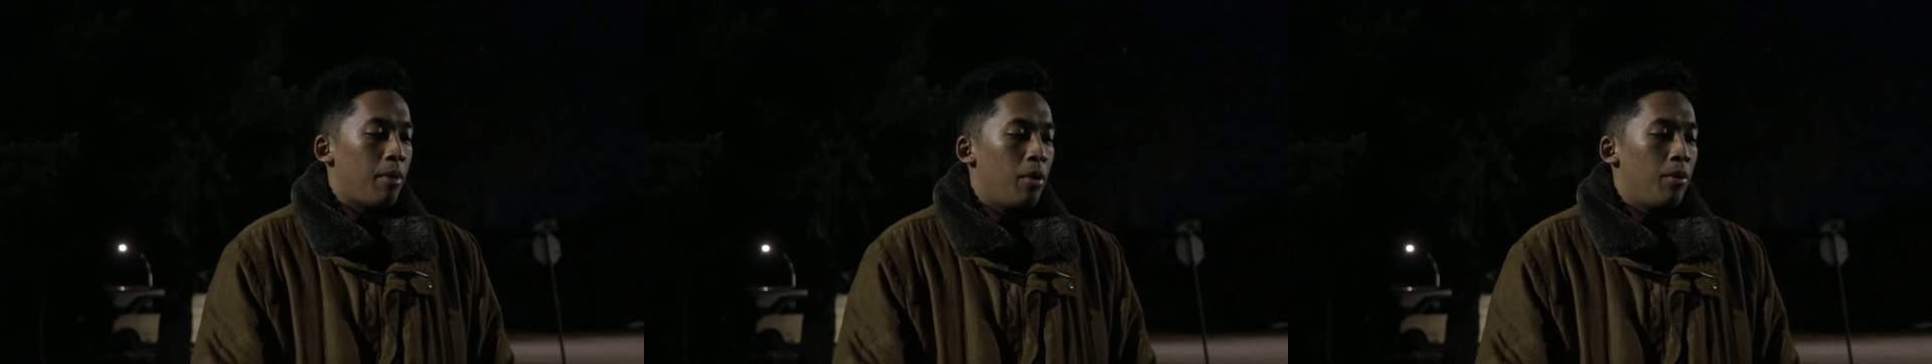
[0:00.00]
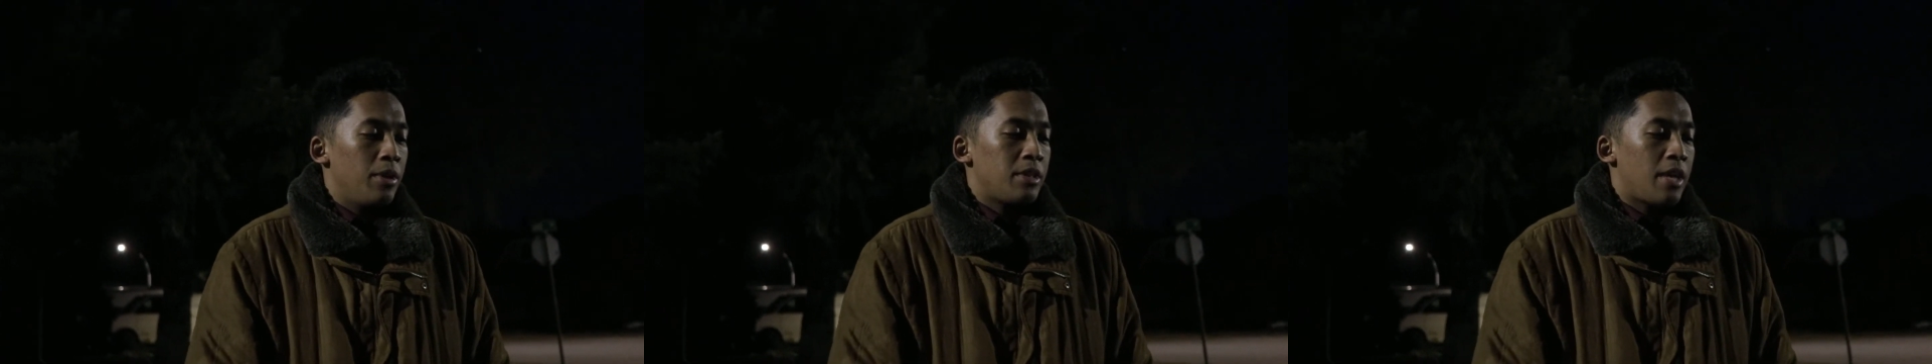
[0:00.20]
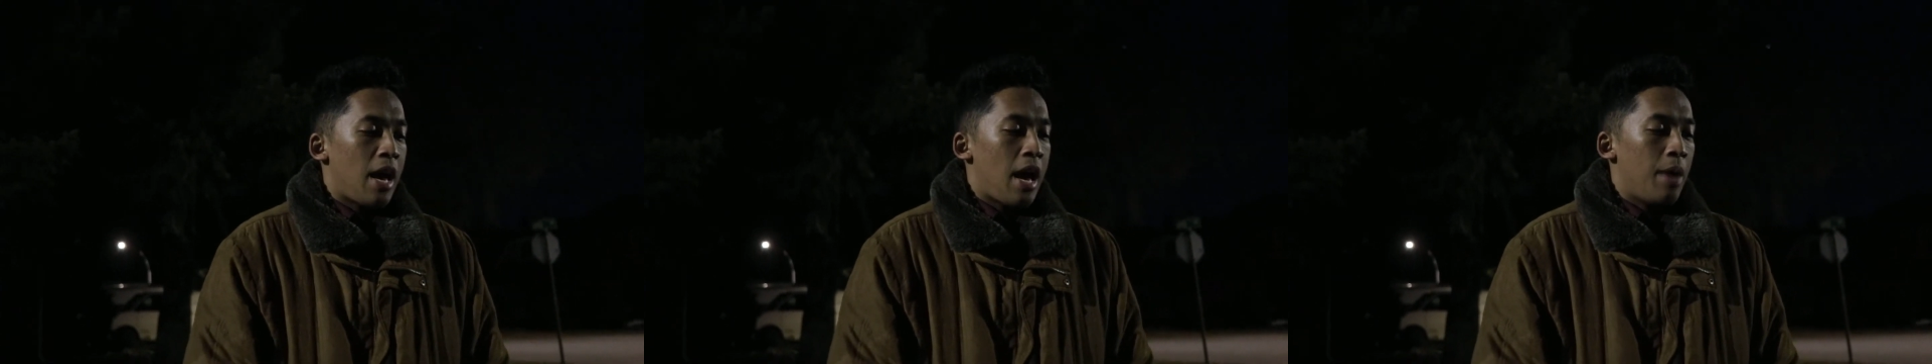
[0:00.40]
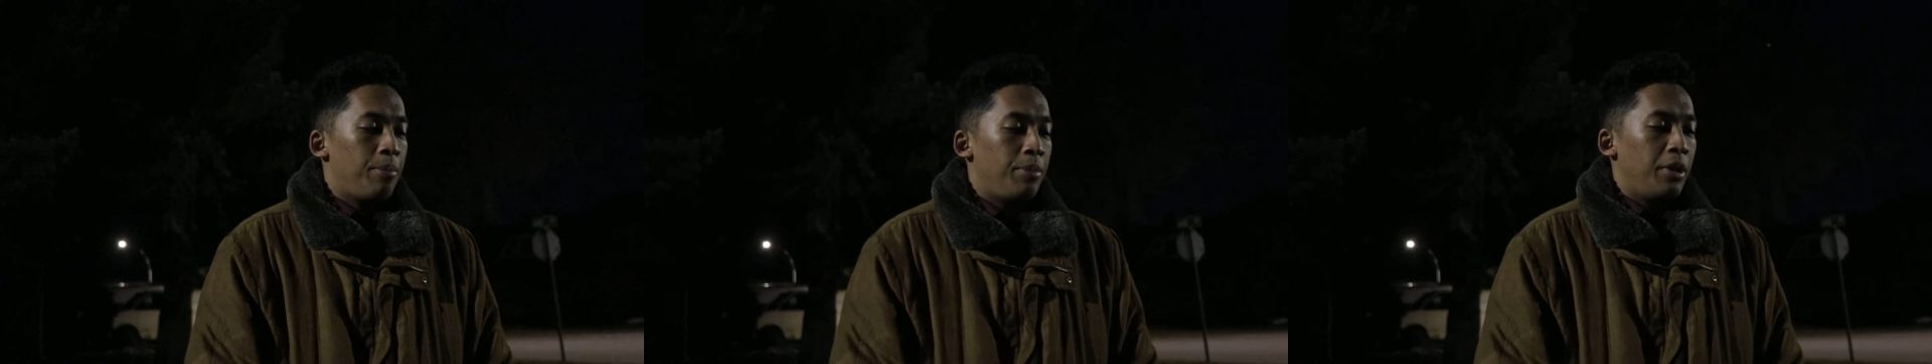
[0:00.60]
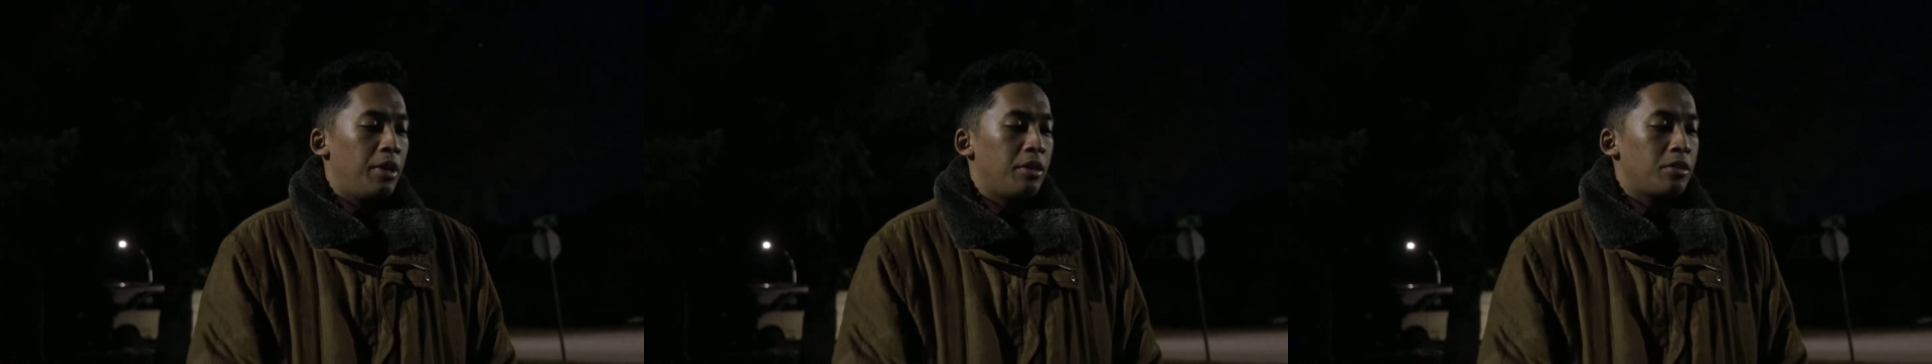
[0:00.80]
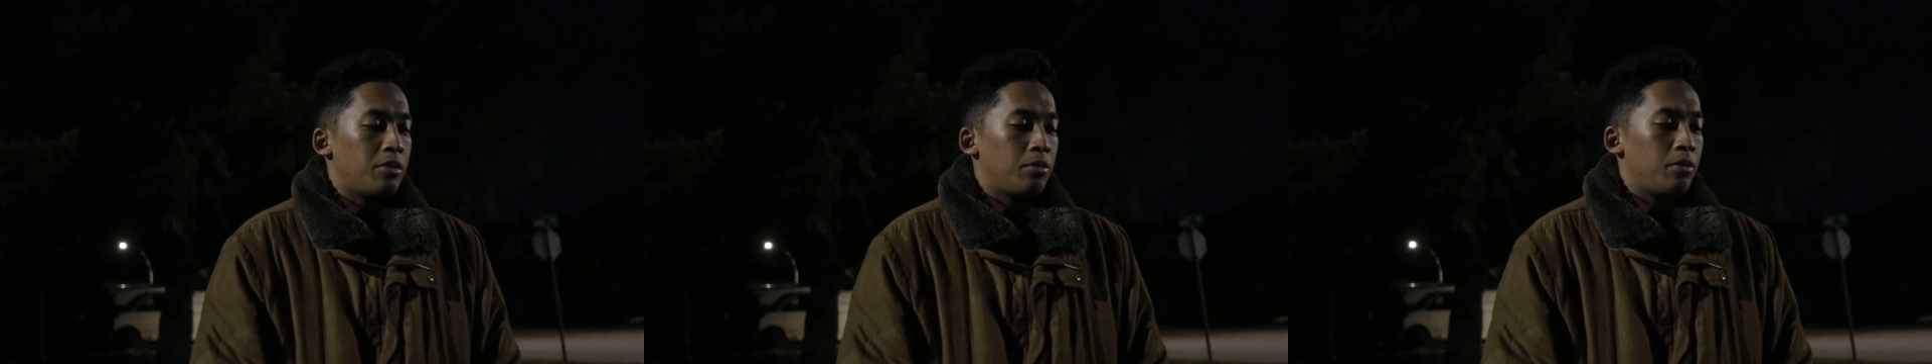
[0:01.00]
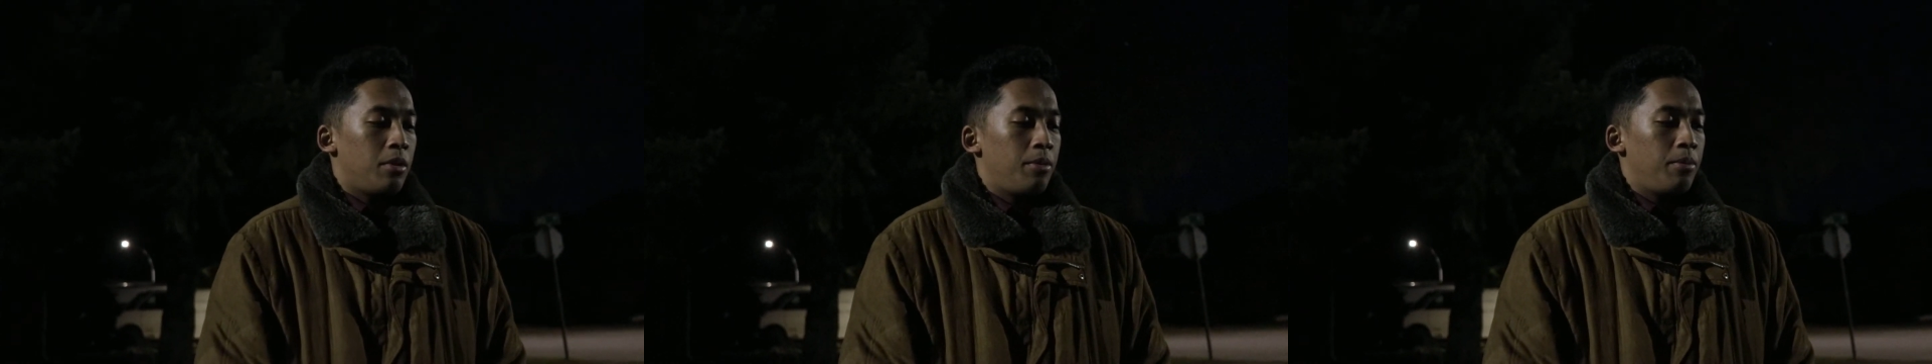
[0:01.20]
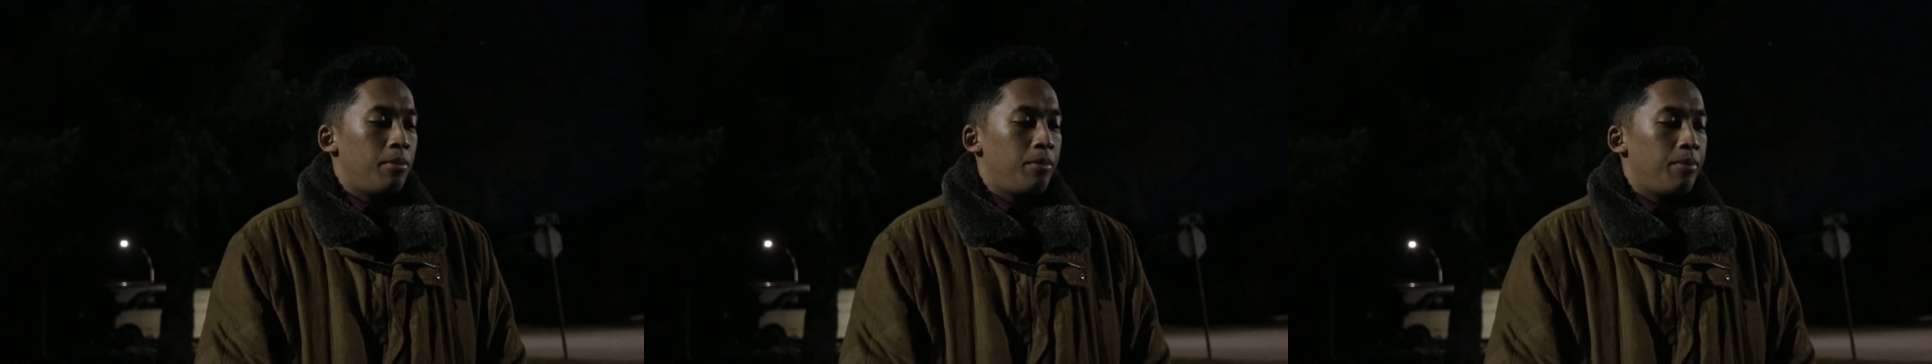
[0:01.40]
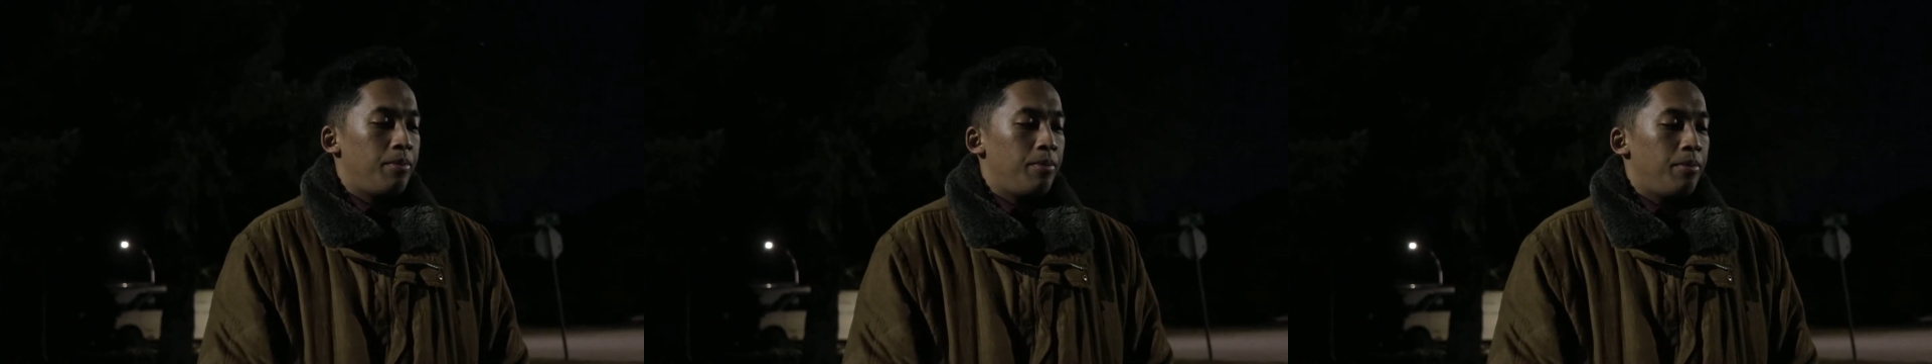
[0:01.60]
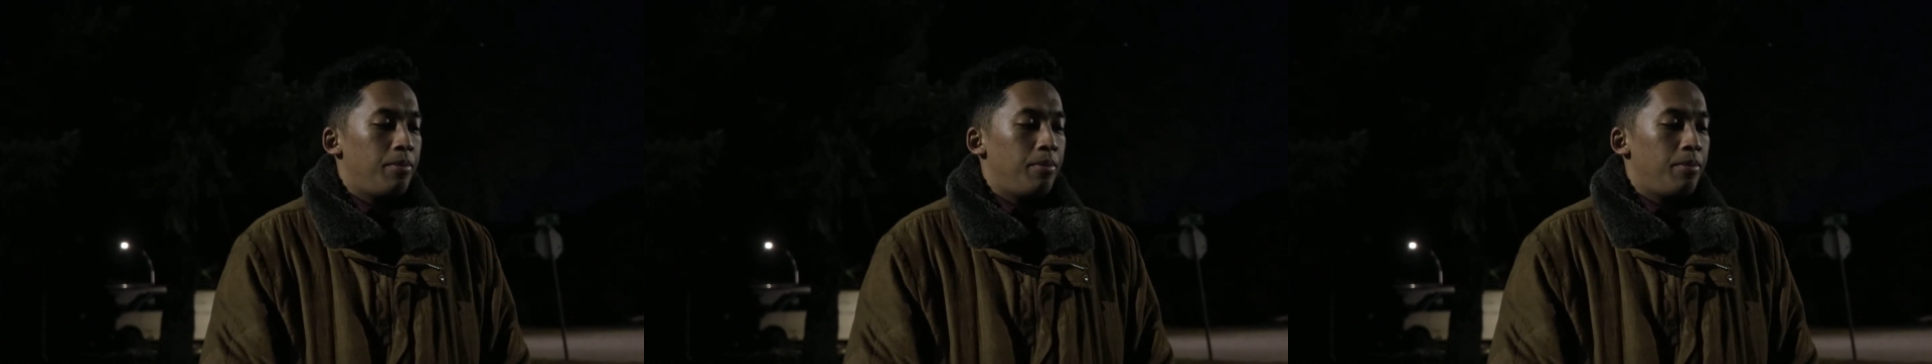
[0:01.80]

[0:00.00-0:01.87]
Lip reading: always happiest when I'm